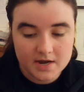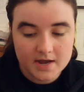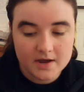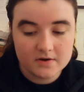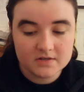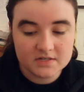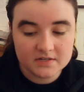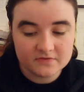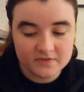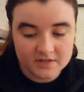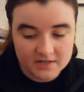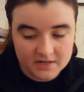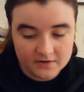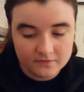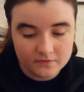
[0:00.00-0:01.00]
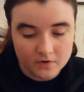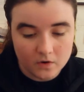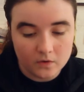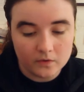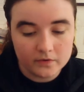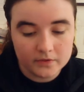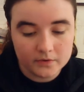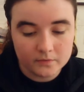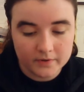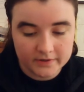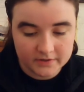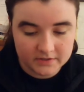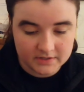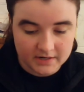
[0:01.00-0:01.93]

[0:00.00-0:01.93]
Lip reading: It was as if all the wonders